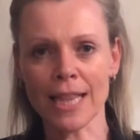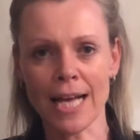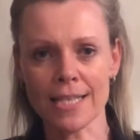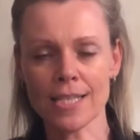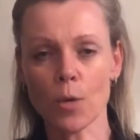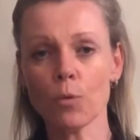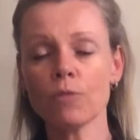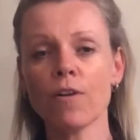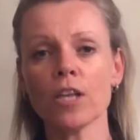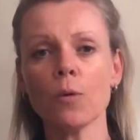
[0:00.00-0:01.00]
class
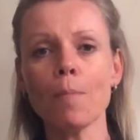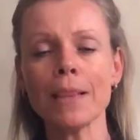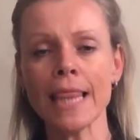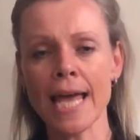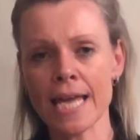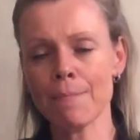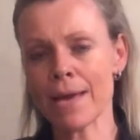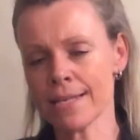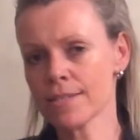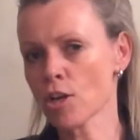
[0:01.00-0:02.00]
will follow a
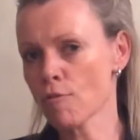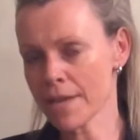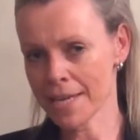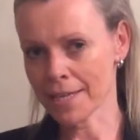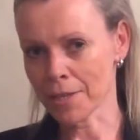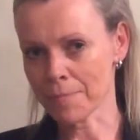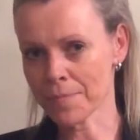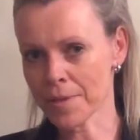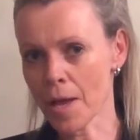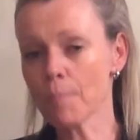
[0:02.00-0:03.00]
play-based
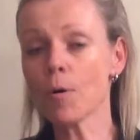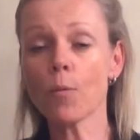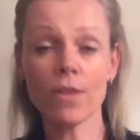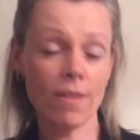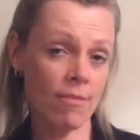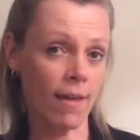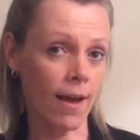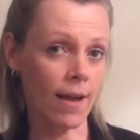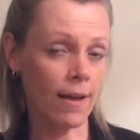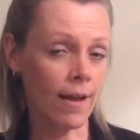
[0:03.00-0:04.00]
curriculum, but within
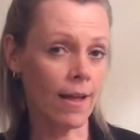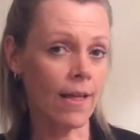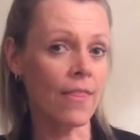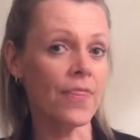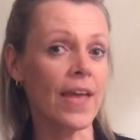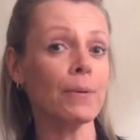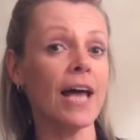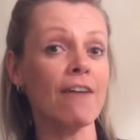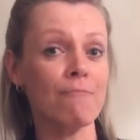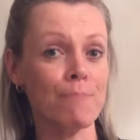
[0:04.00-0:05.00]
that, they
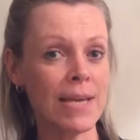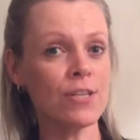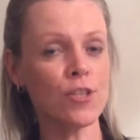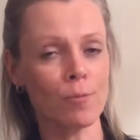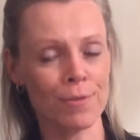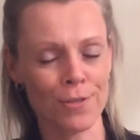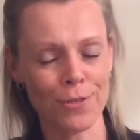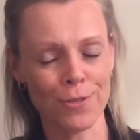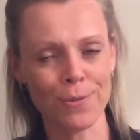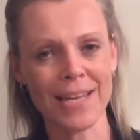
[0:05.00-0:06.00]
will have big jobs to
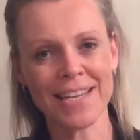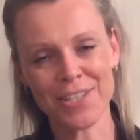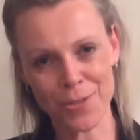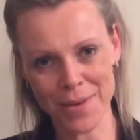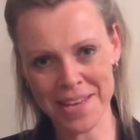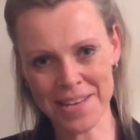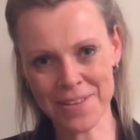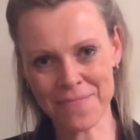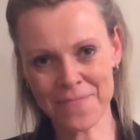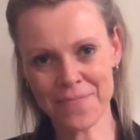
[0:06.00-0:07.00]
do each
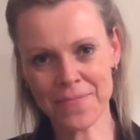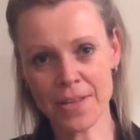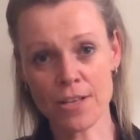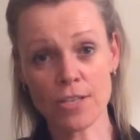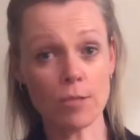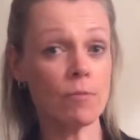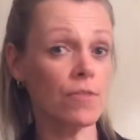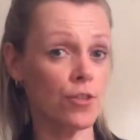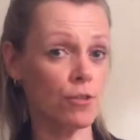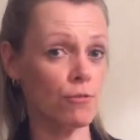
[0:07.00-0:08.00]
week. Some of
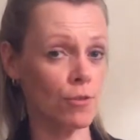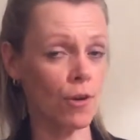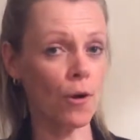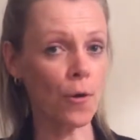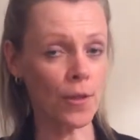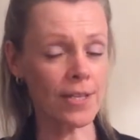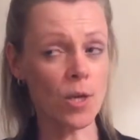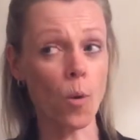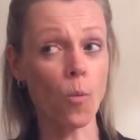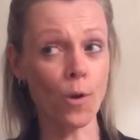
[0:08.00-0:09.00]
the children call it
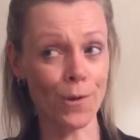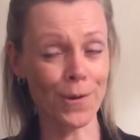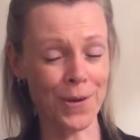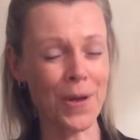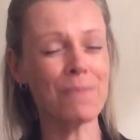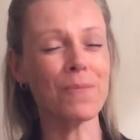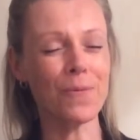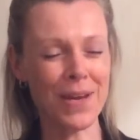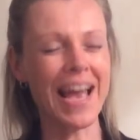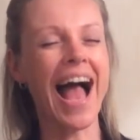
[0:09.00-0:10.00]
work,
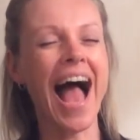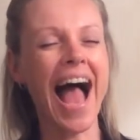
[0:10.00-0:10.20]
but we